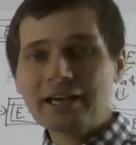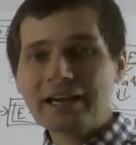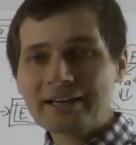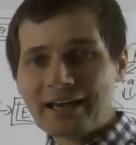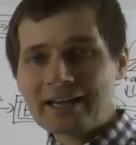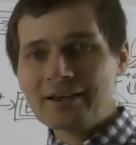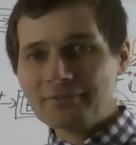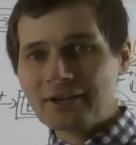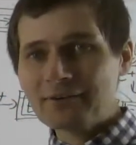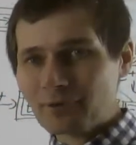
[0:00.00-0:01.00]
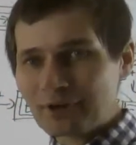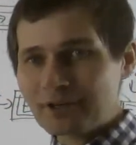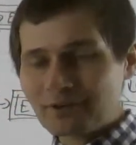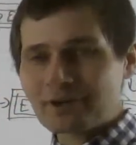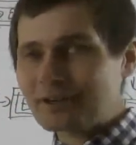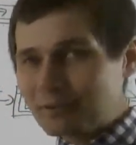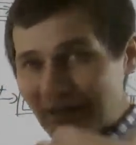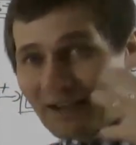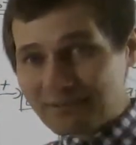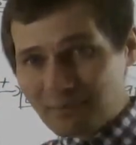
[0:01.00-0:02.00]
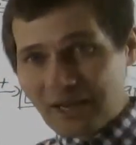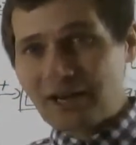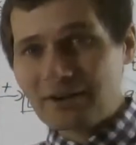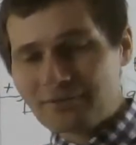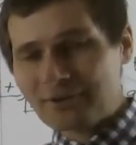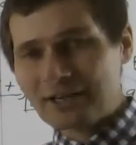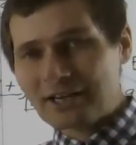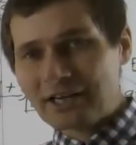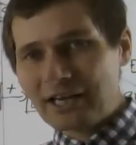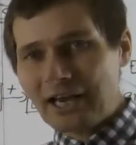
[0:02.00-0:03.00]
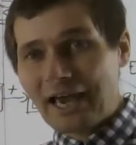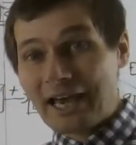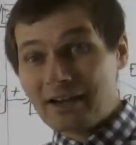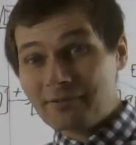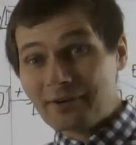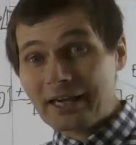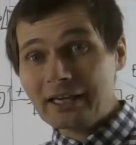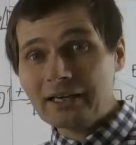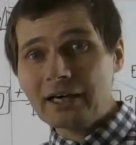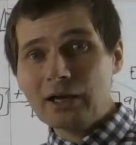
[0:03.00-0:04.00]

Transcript: an NFA for it, or it would have to be an infinite NFA.